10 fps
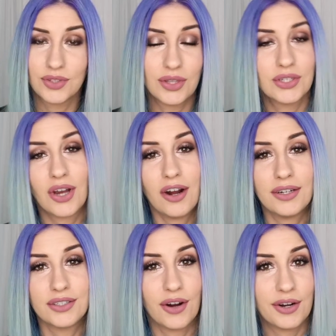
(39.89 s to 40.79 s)
So the
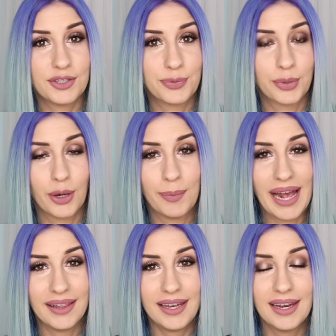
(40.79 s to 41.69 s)
Tarte Tarteist Pro
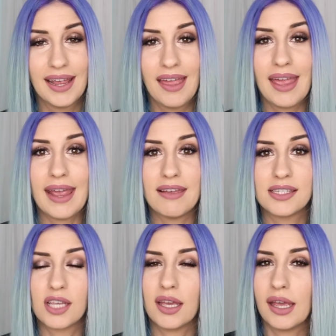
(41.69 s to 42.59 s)
Palette
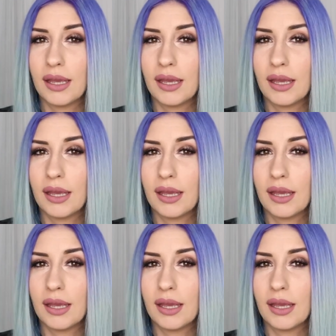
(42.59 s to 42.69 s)
is